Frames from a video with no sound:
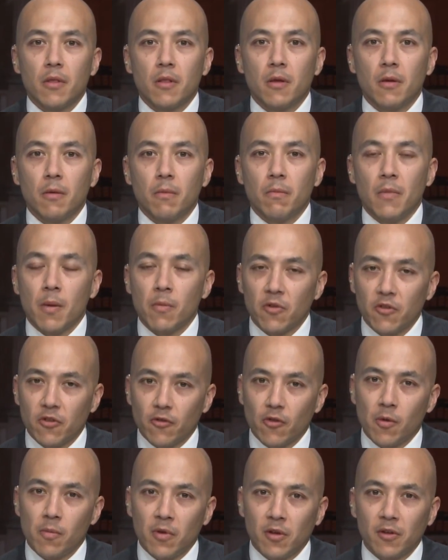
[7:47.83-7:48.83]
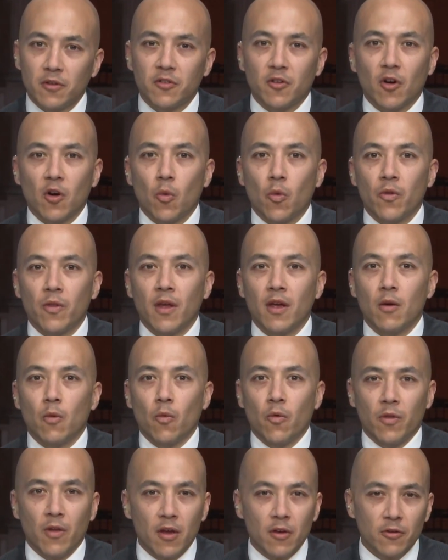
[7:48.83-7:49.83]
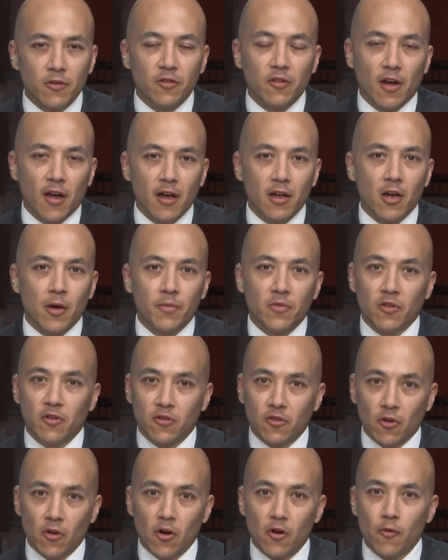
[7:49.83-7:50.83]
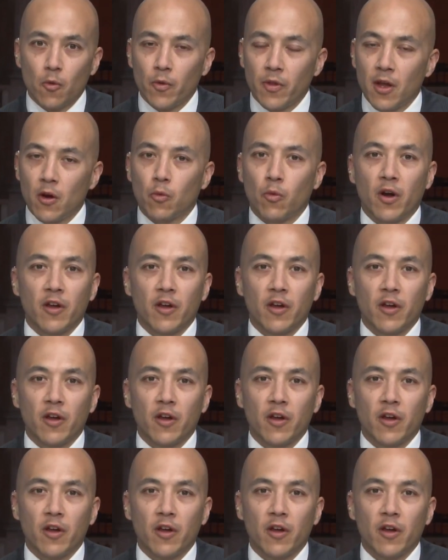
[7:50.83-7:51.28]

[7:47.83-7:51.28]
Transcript: the members of our military, when they sign up to serve, when they